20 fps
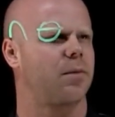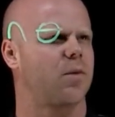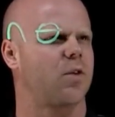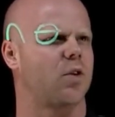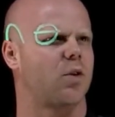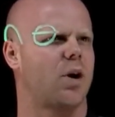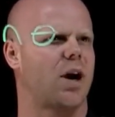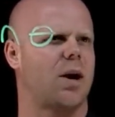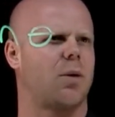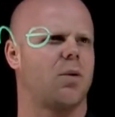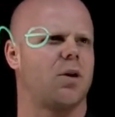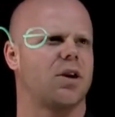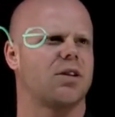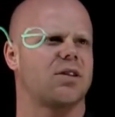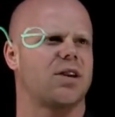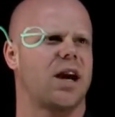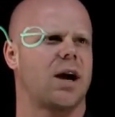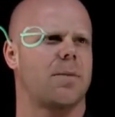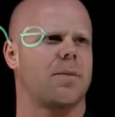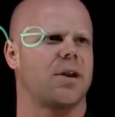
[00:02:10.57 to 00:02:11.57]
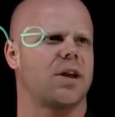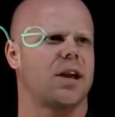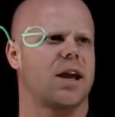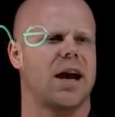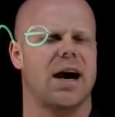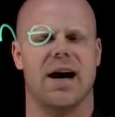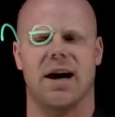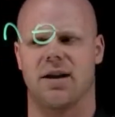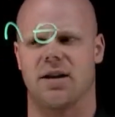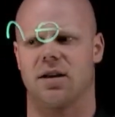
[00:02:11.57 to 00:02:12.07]
So at what is happening
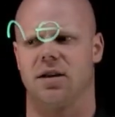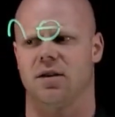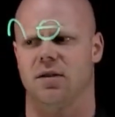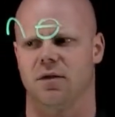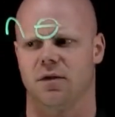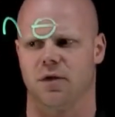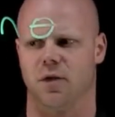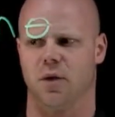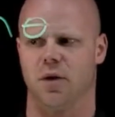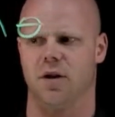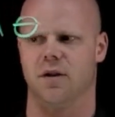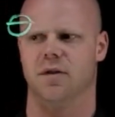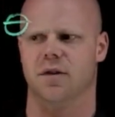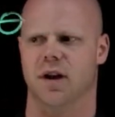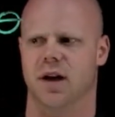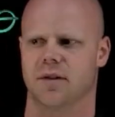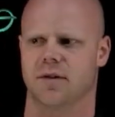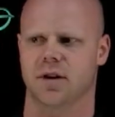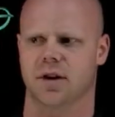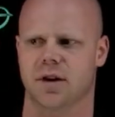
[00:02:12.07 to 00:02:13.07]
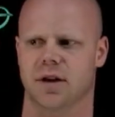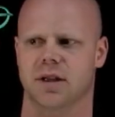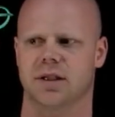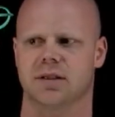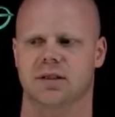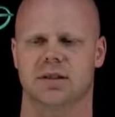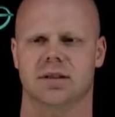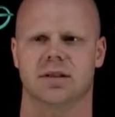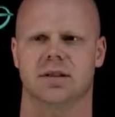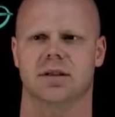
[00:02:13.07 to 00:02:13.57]
at 45 degrees.
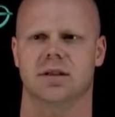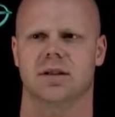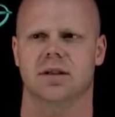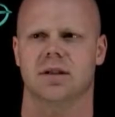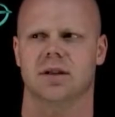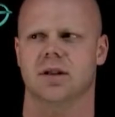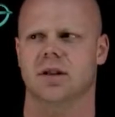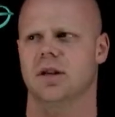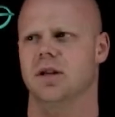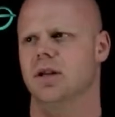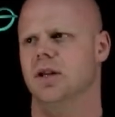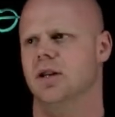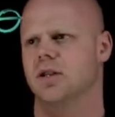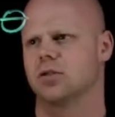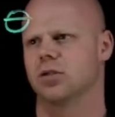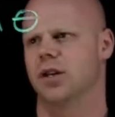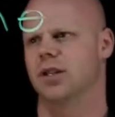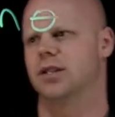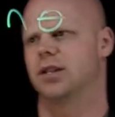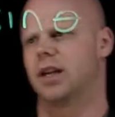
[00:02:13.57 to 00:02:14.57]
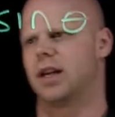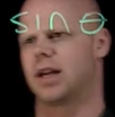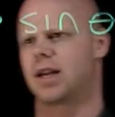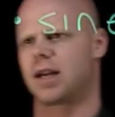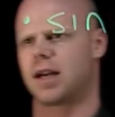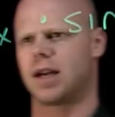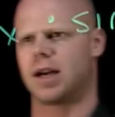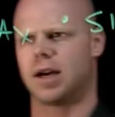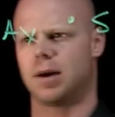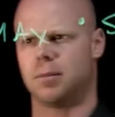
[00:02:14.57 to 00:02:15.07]
So I take
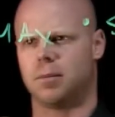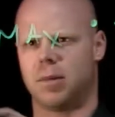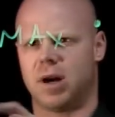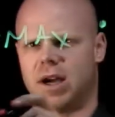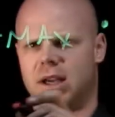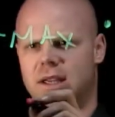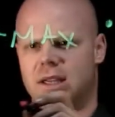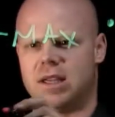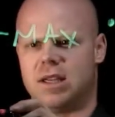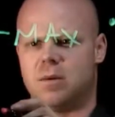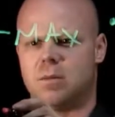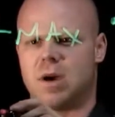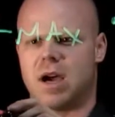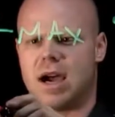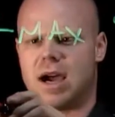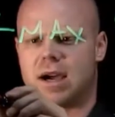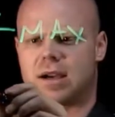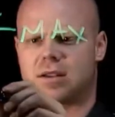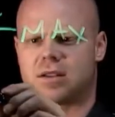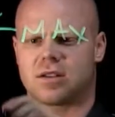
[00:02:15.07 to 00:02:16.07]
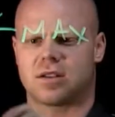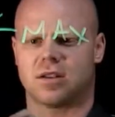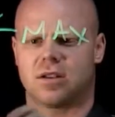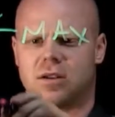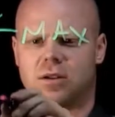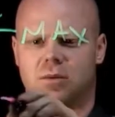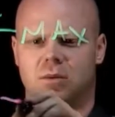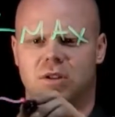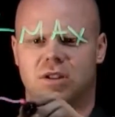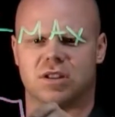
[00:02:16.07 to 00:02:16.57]
my Emax,
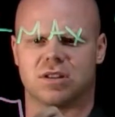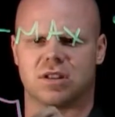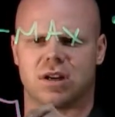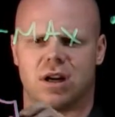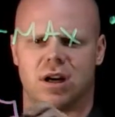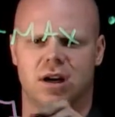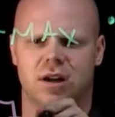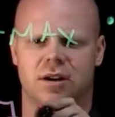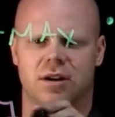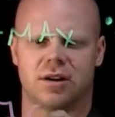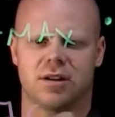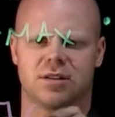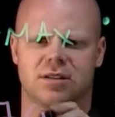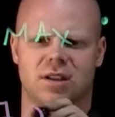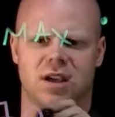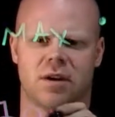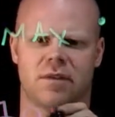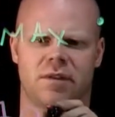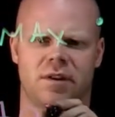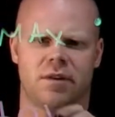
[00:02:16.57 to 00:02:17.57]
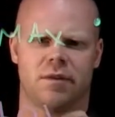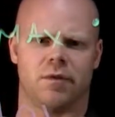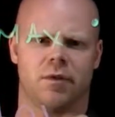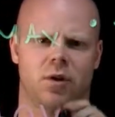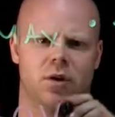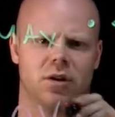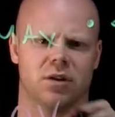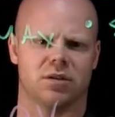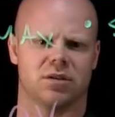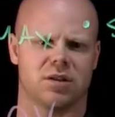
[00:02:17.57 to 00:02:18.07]
which is 170
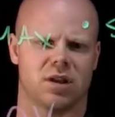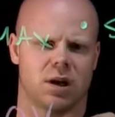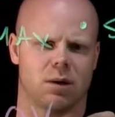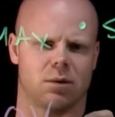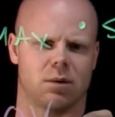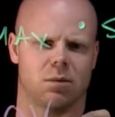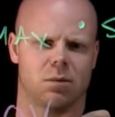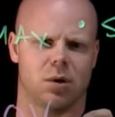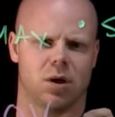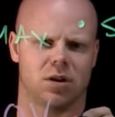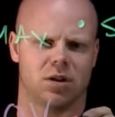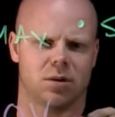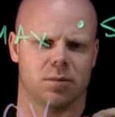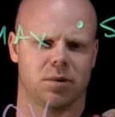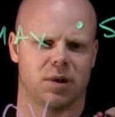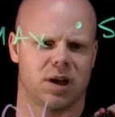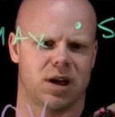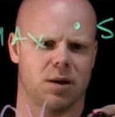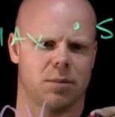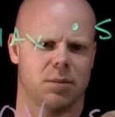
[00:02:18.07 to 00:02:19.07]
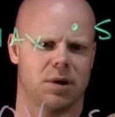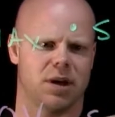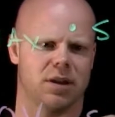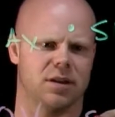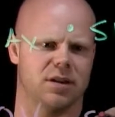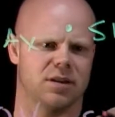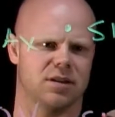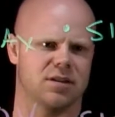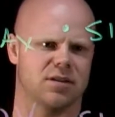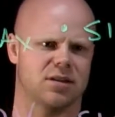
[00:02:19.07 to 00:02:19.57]
volts, and I will multiply it by
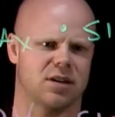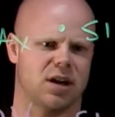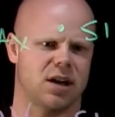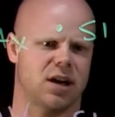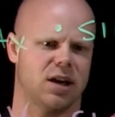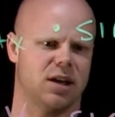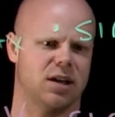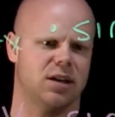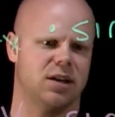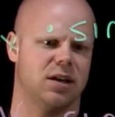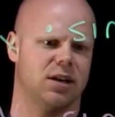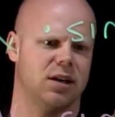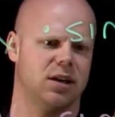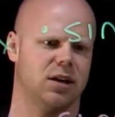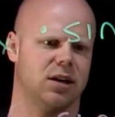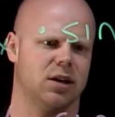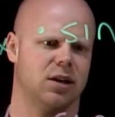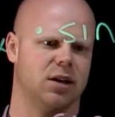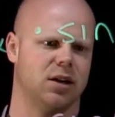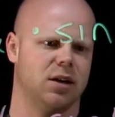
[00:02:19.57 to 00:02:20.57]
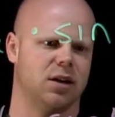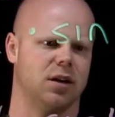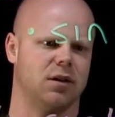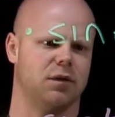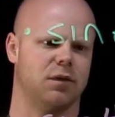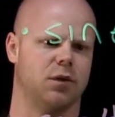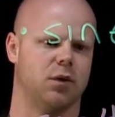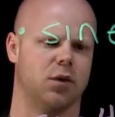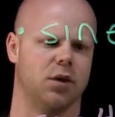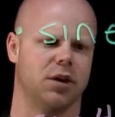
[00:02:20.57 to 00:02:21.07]
the sine
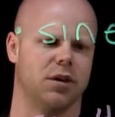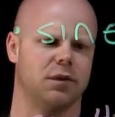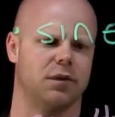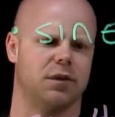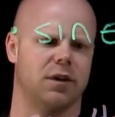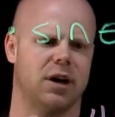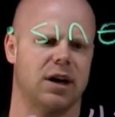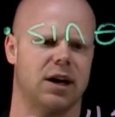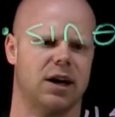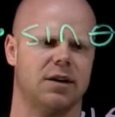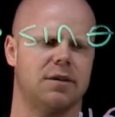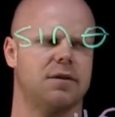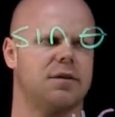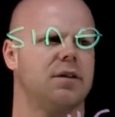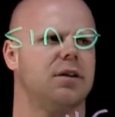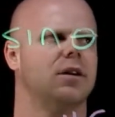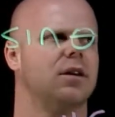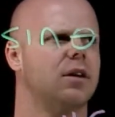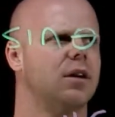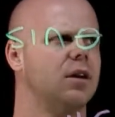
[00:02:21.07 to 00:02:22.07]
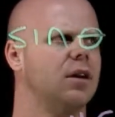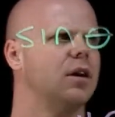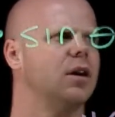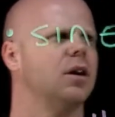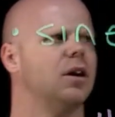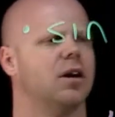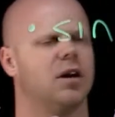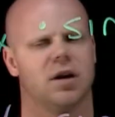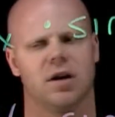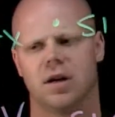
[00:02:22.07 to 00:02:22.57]
of 45. And
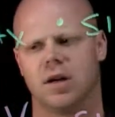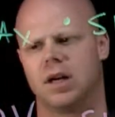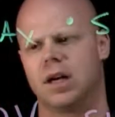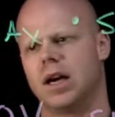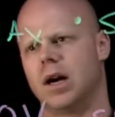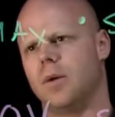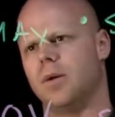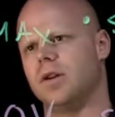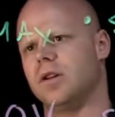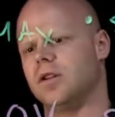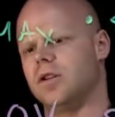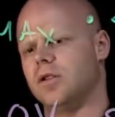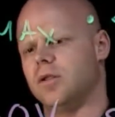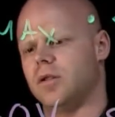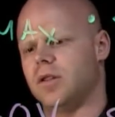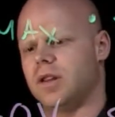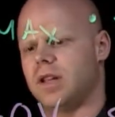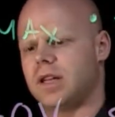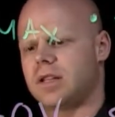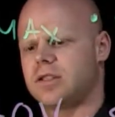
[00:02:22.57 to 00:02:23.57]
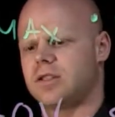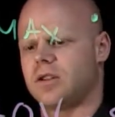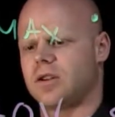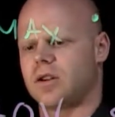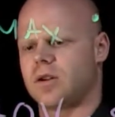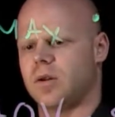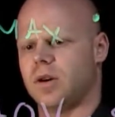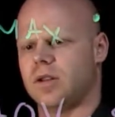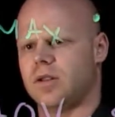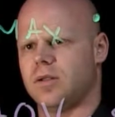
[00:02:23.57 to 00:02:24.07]
when you do this, you're
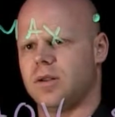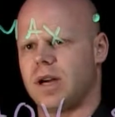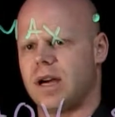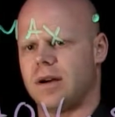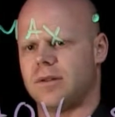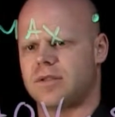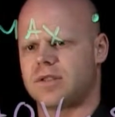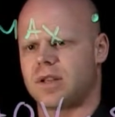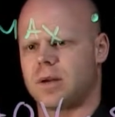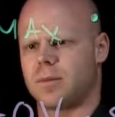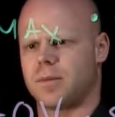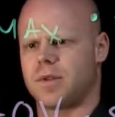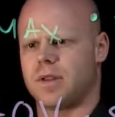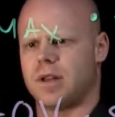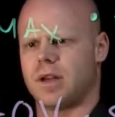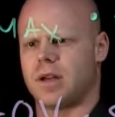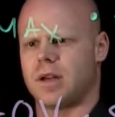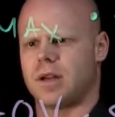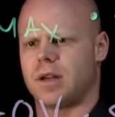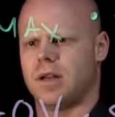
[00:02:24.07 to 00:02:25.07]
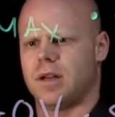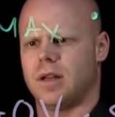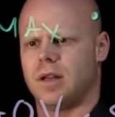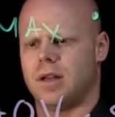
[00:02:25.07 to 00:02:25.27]
going to have something,